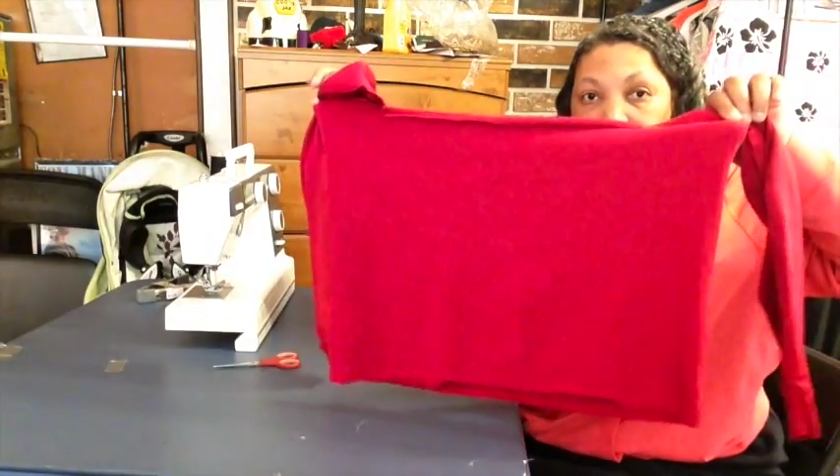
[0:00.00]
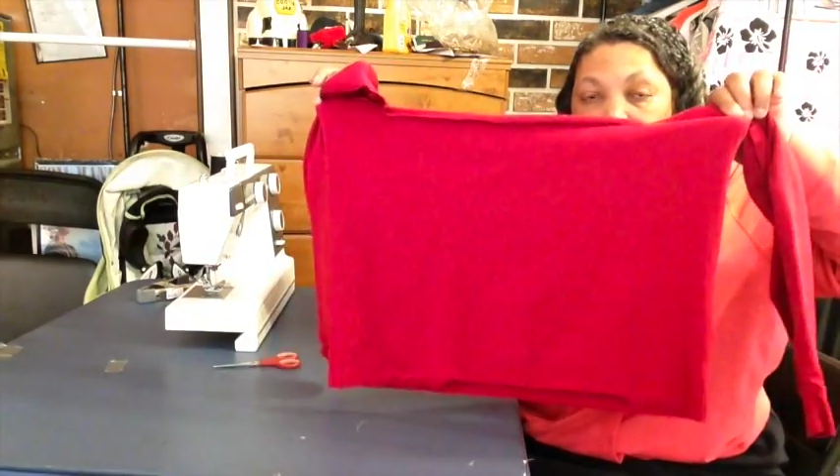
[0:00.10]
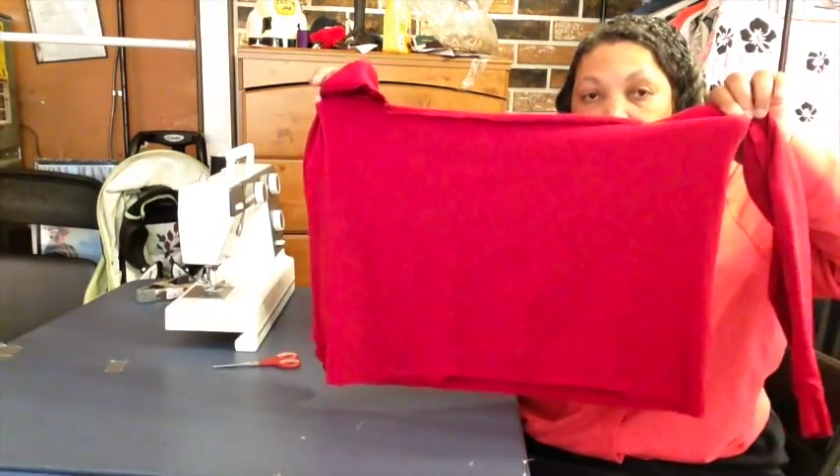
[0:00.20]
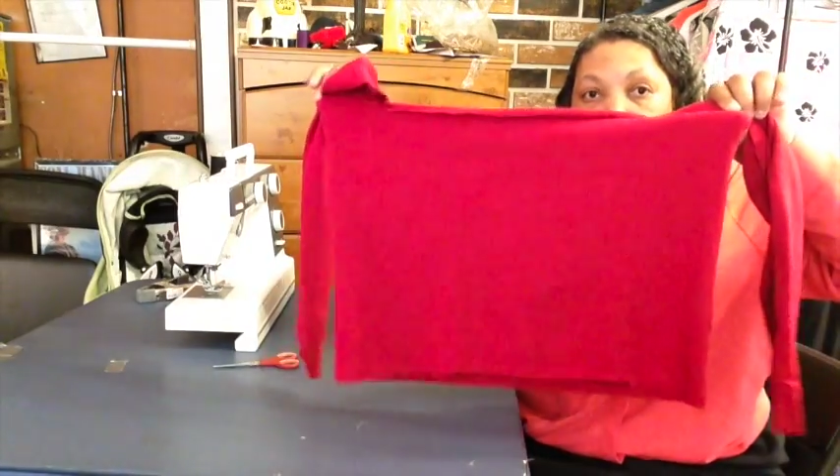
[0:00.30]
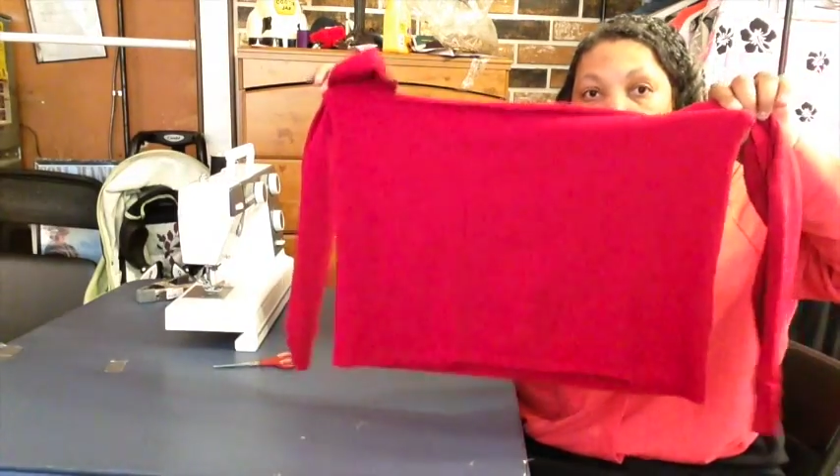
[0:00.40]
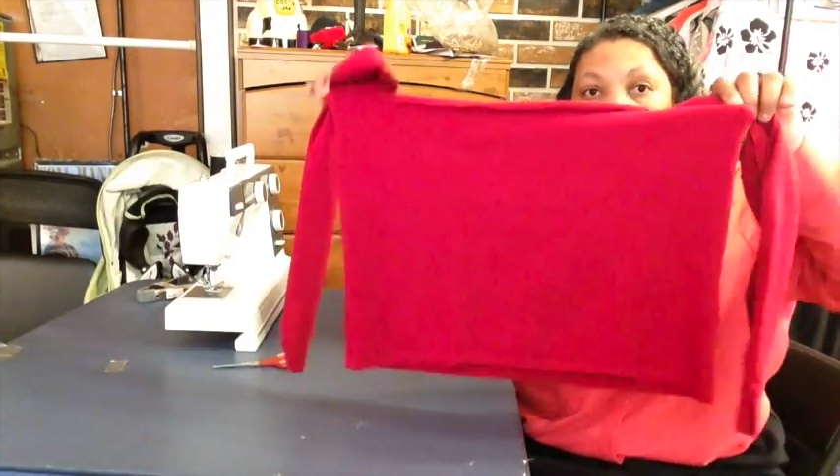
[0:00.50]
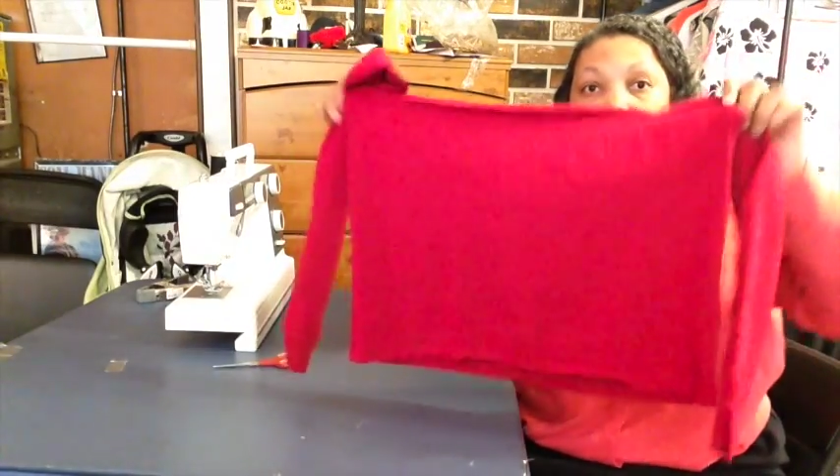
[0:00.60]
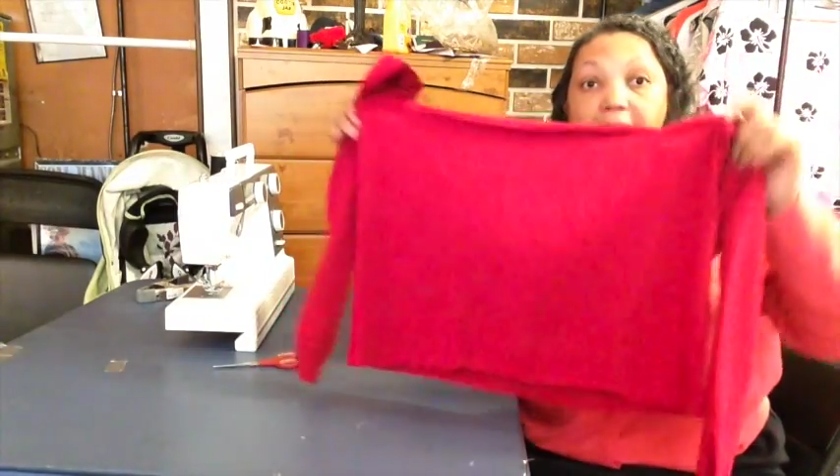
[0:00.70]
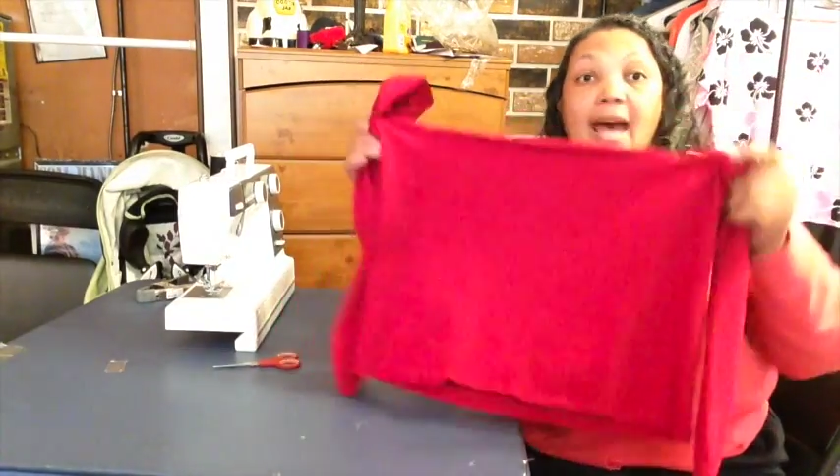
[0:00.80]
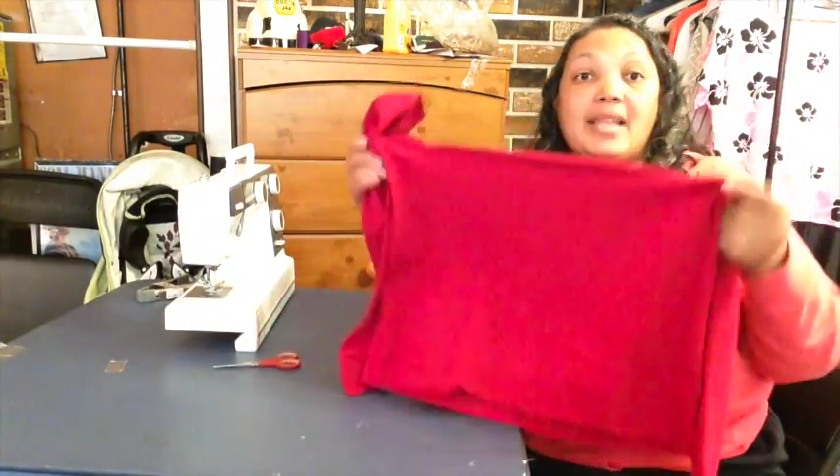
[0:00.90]
and use
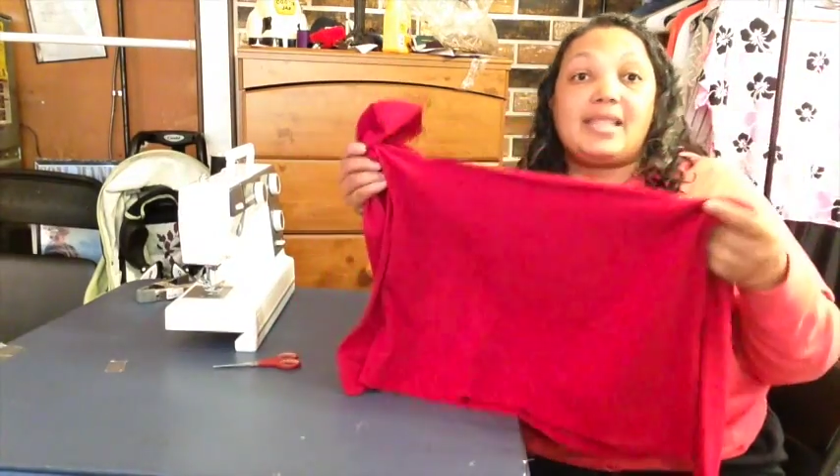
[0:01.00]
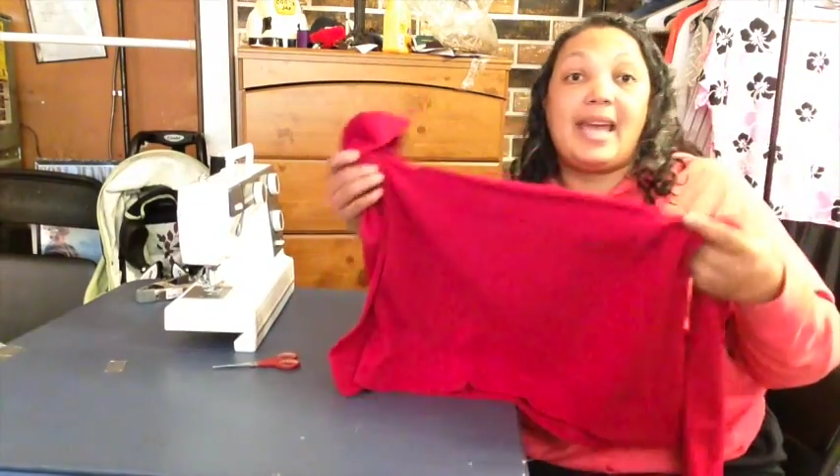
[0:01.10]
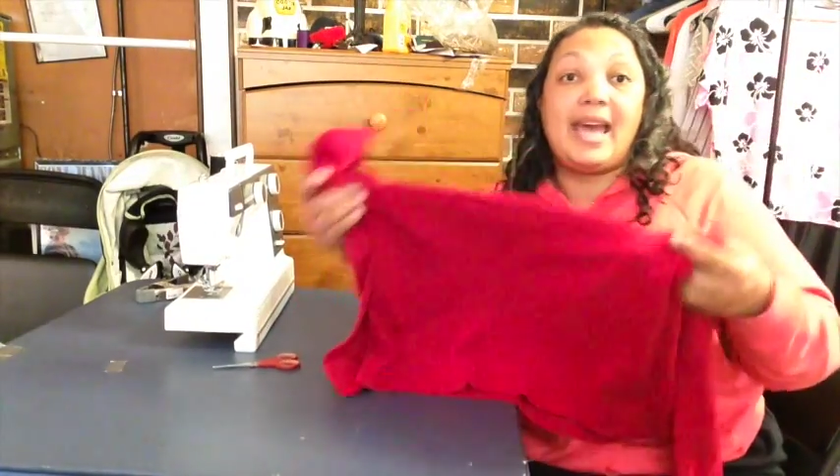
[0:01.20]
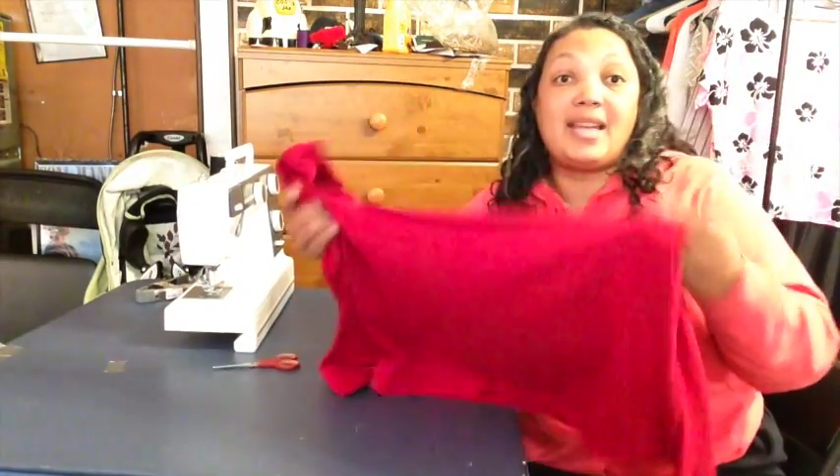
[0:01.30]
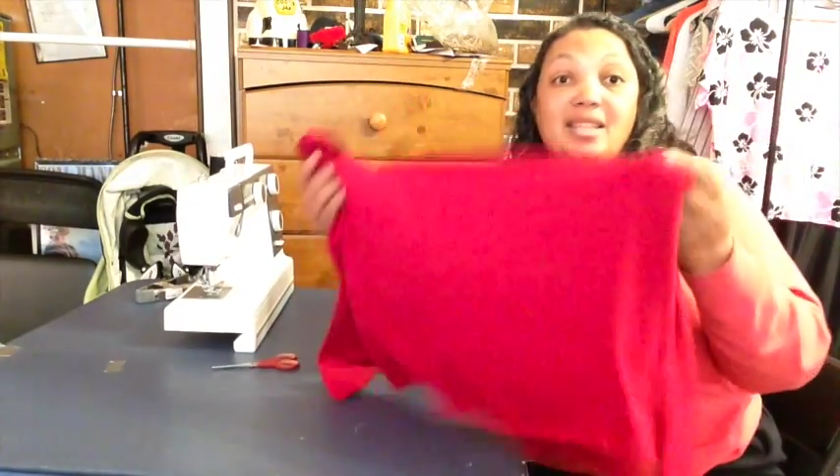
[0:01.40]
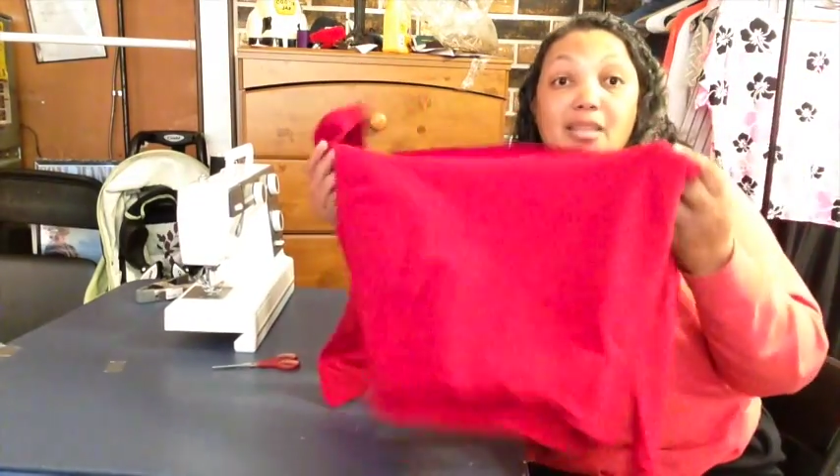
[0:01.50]
that to add